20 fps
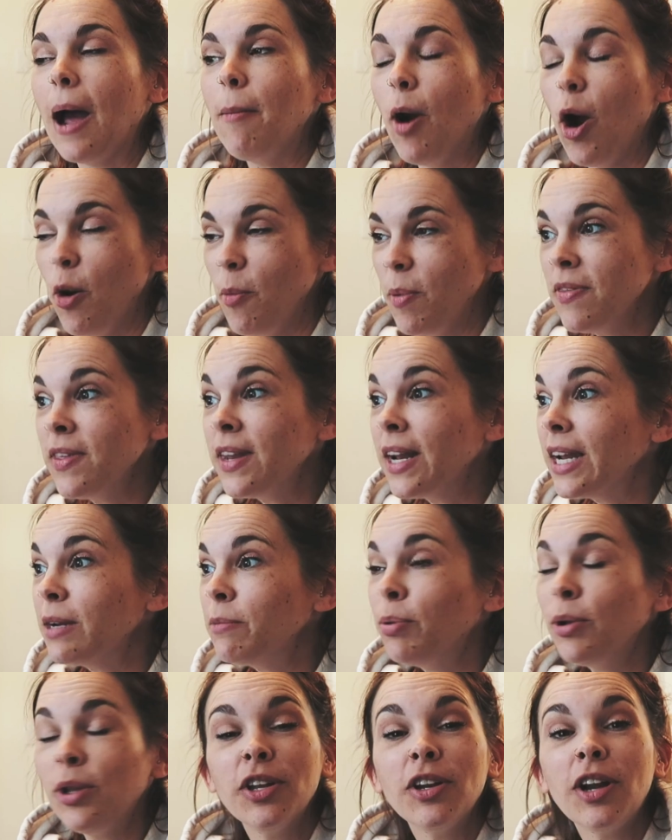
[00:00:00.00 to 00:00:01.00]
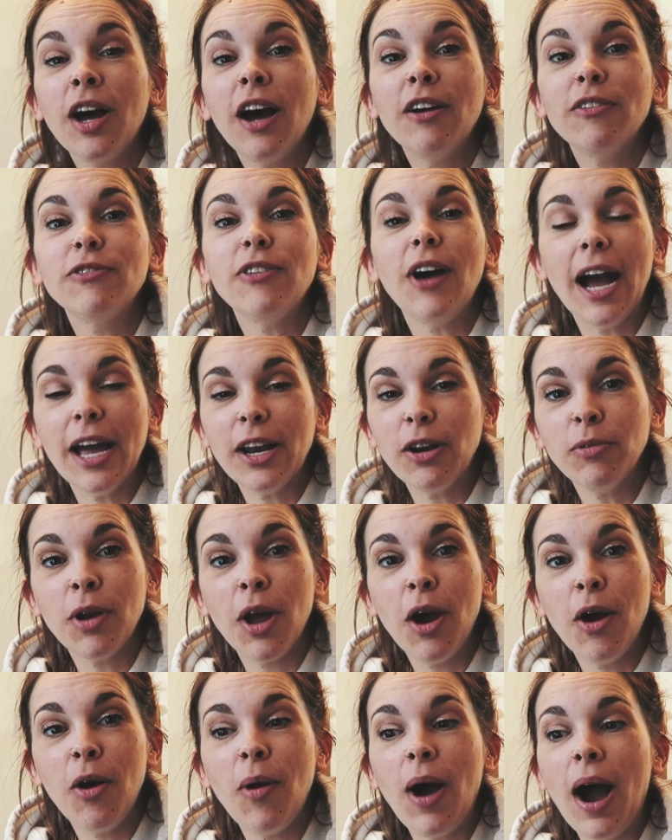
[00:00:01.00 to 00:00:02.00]
I'm hoping that I can pull it off. I don't
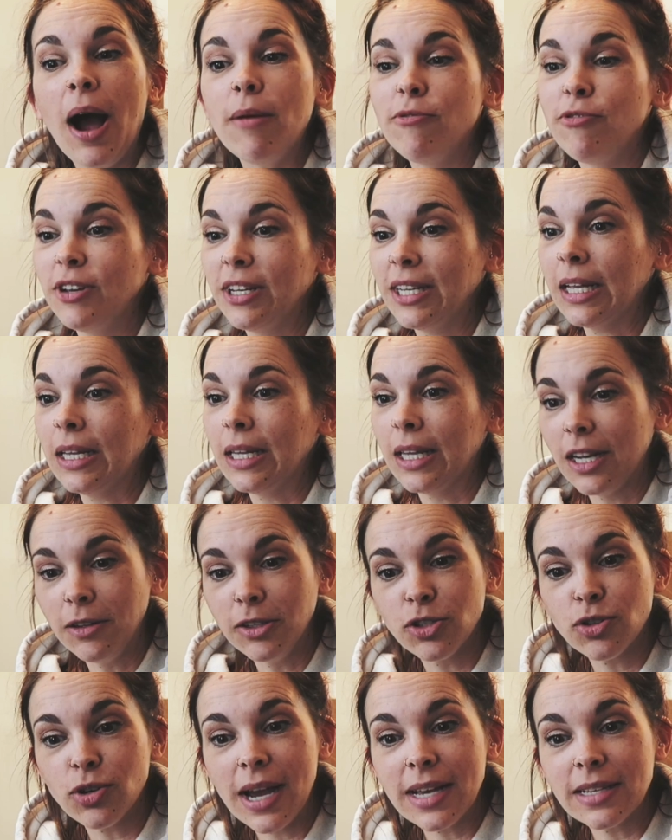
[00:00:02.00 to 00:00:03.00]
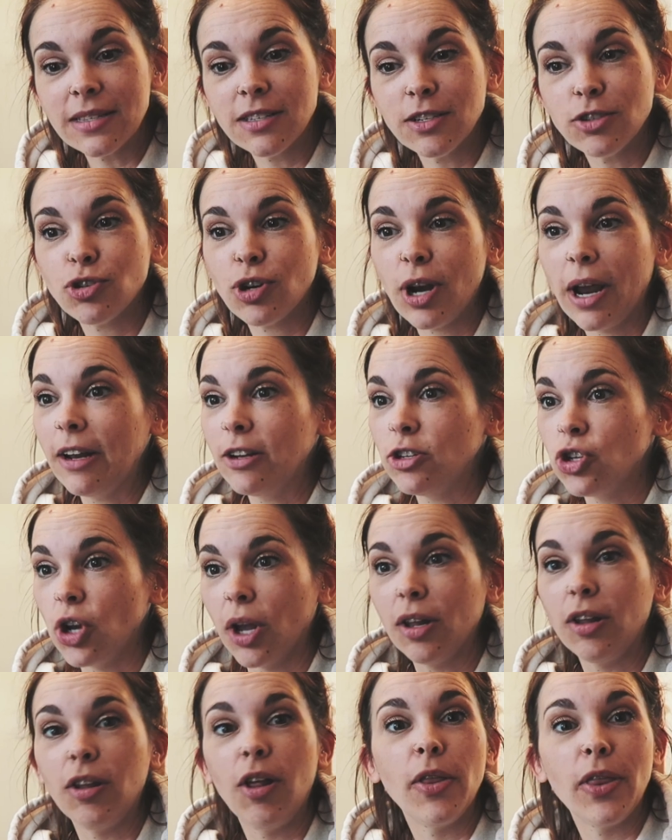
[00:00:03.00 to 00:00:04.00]
know. I'm feeling a little stressed trying to
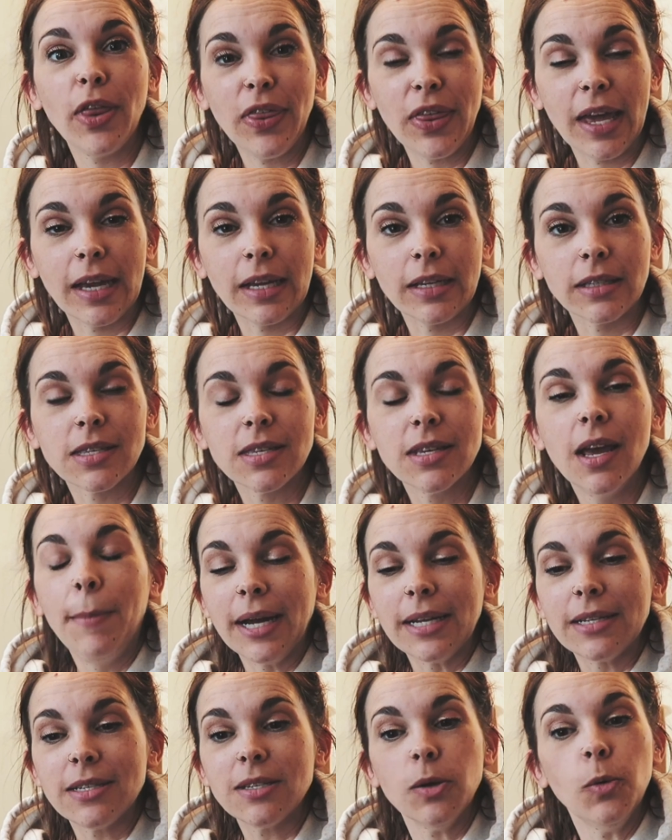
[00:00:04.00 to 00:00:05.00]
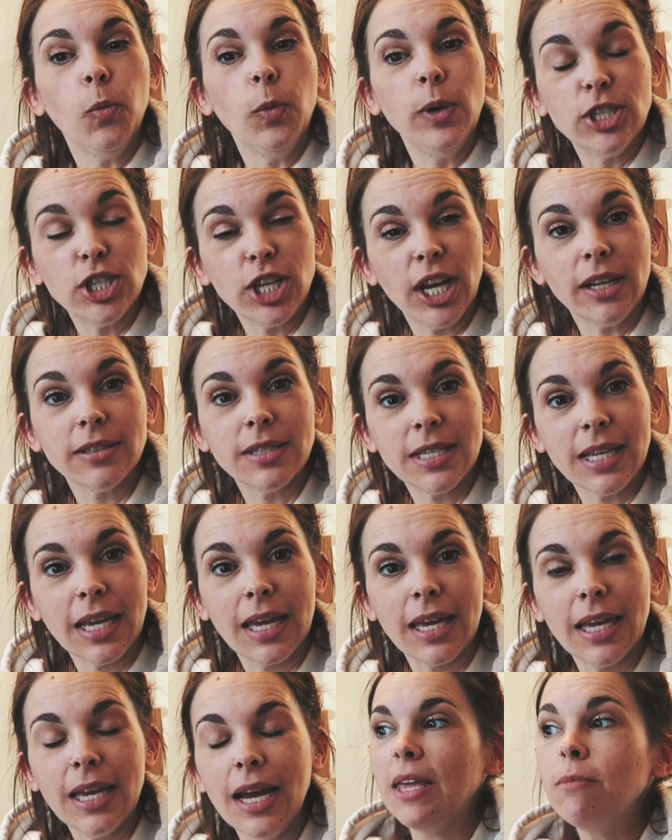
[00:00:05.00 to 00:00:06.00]
juggle all the things, but we shall
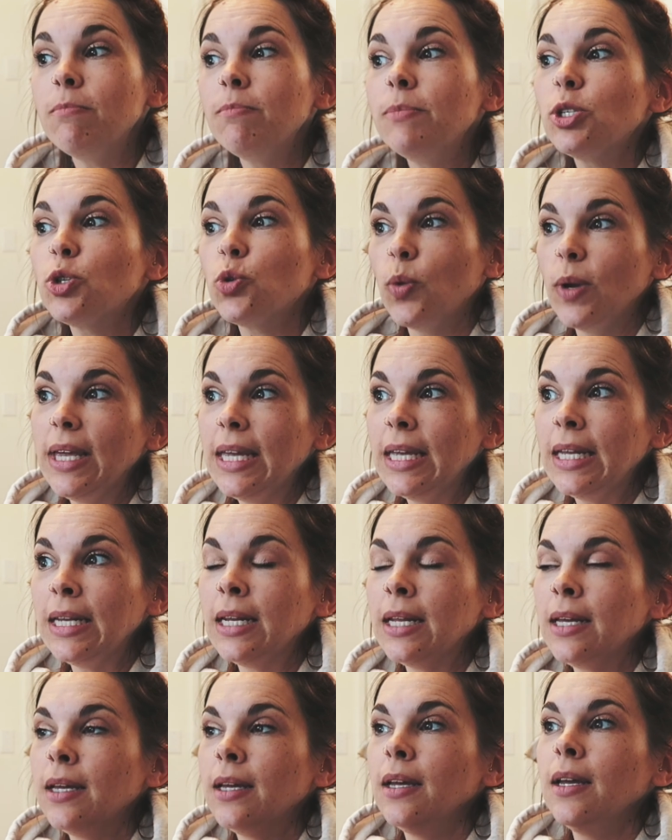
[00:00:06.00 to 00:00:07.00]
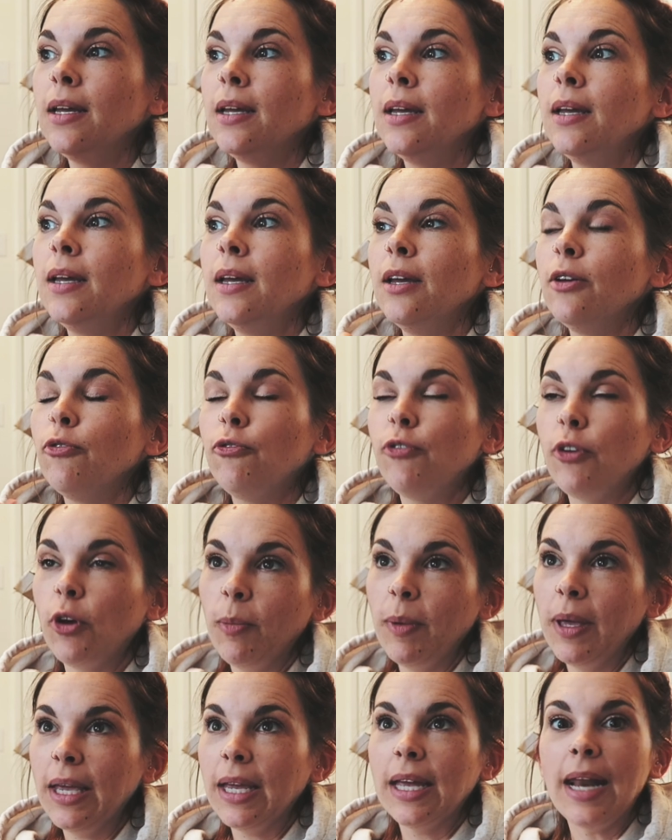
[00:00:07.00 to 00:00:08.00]
see. In between
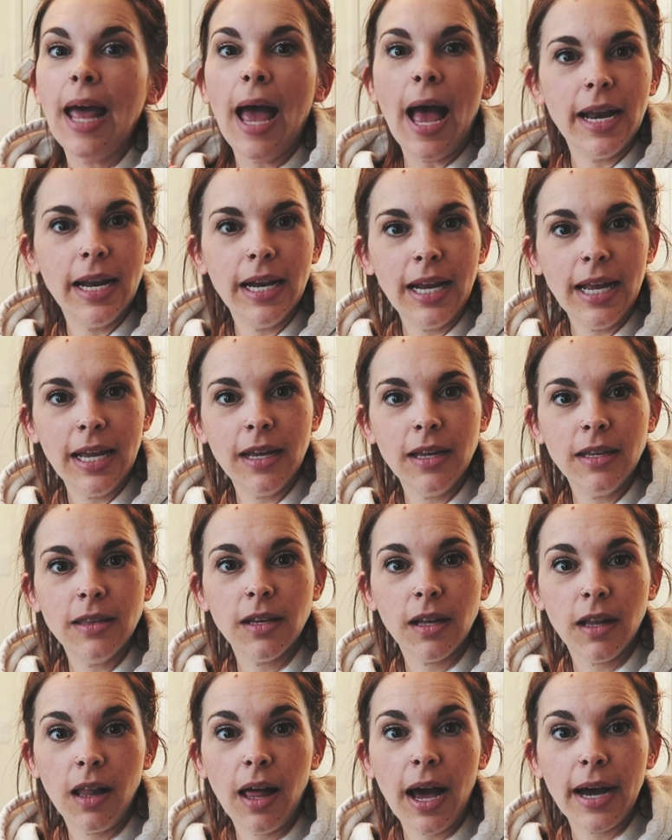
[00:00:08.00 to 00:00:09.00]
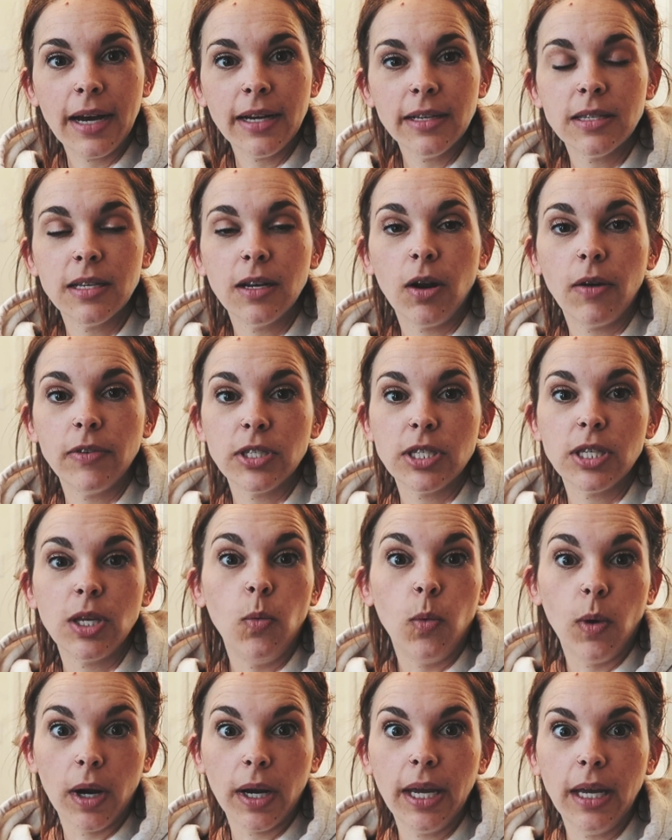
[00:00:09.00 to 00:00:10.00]
filming and editing the class and obviously
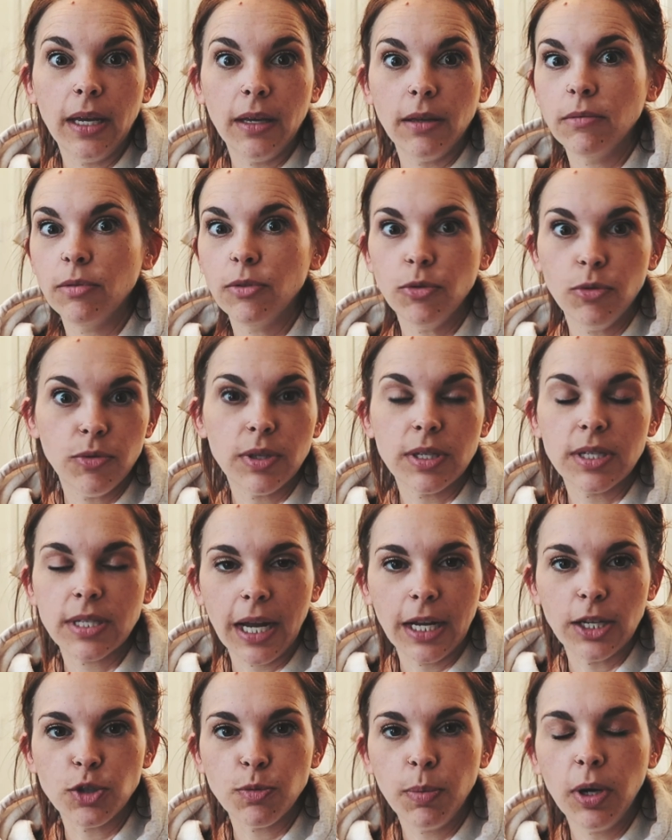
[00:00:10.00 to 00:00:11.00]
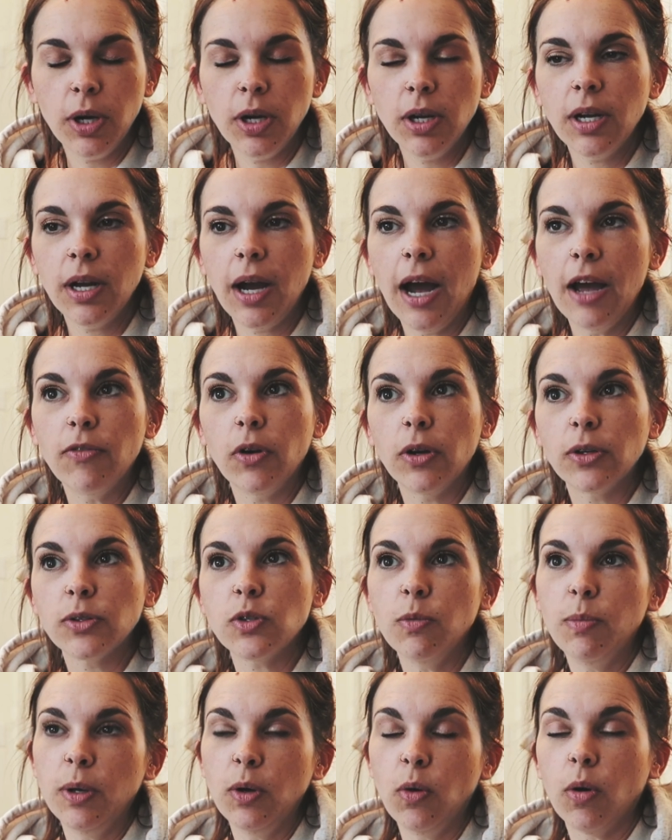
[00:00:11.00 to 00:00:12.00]
working through the sketchbook, I've
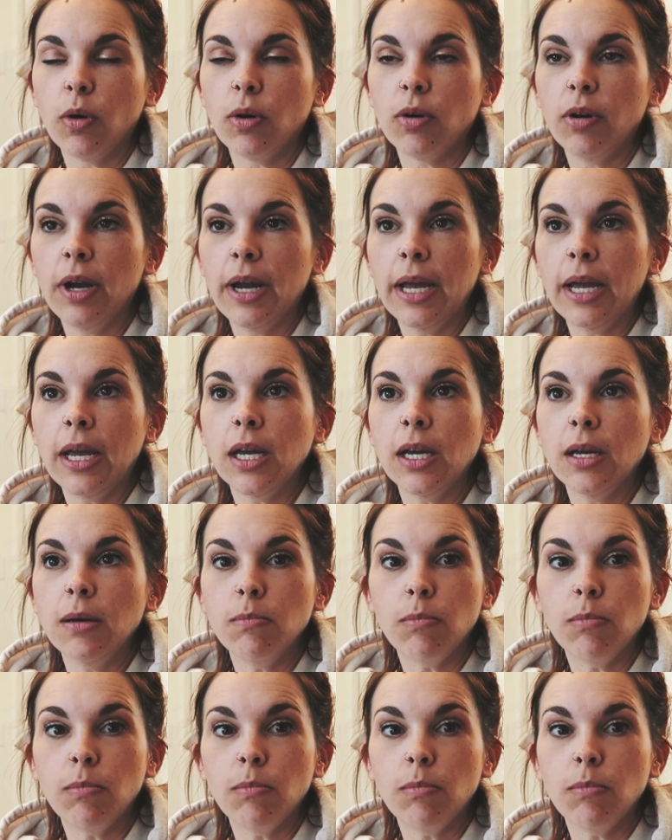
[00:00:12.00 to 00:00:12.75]
also been ordering